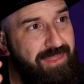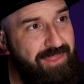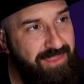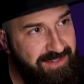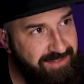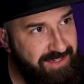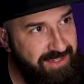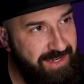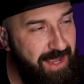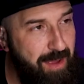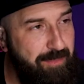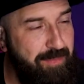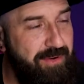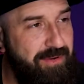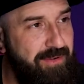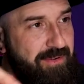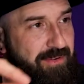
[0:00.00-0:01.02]
this can
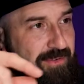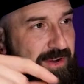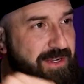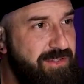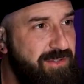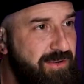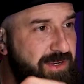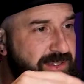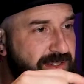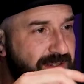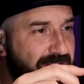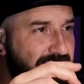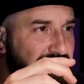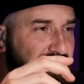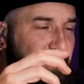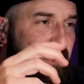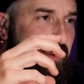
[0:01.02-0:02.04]
happen, right? So I
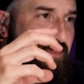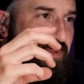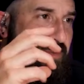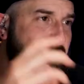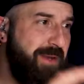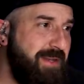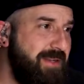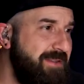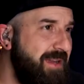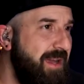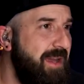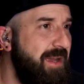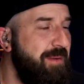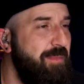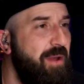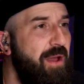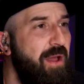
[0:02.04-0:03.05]
just, you know, I'm spending
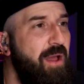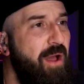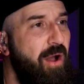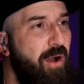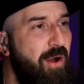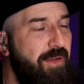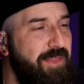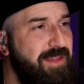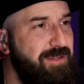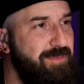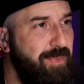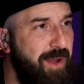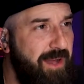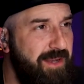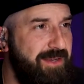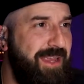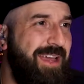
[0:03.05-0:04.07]
time on this
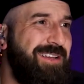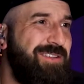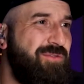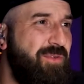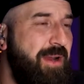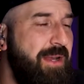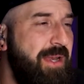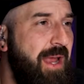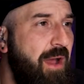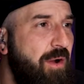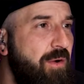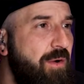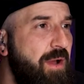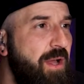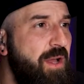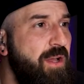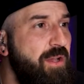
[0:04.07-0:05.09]
podcast right
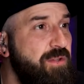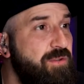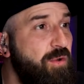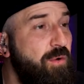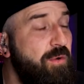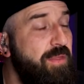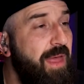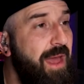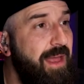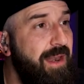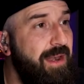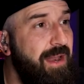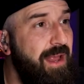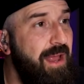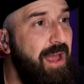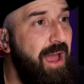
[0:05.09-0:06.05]
now so that